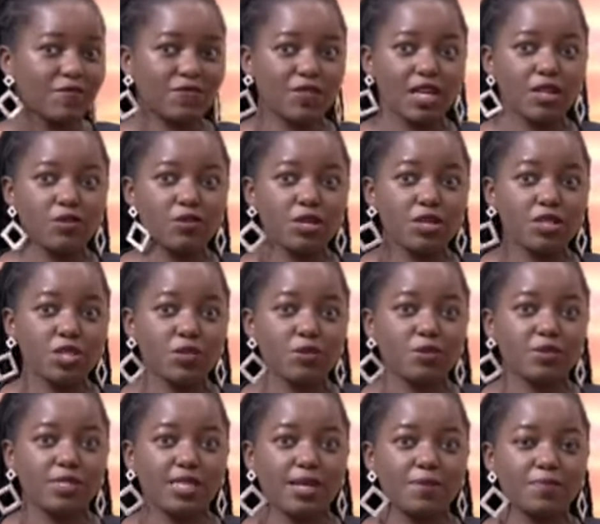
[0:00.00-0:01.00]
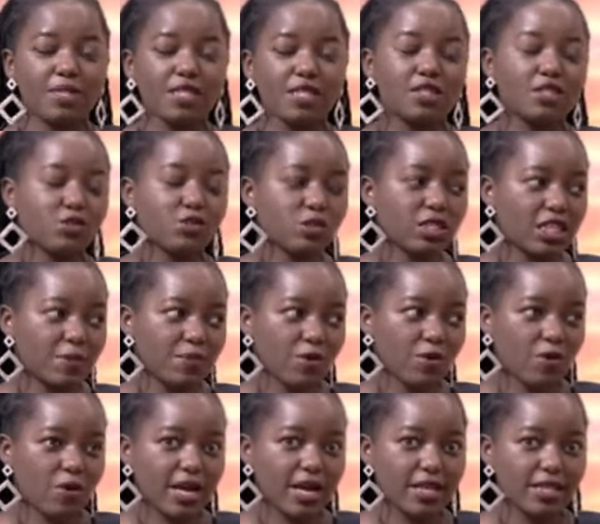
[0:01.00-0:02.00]
If they are going through something, they should keep
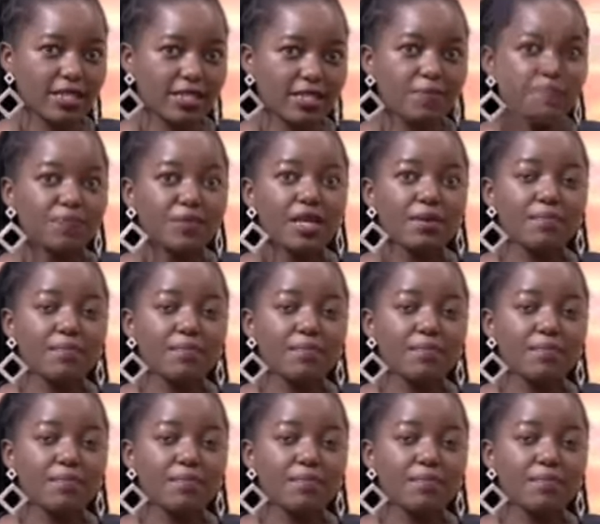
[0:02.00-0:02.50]
quiet.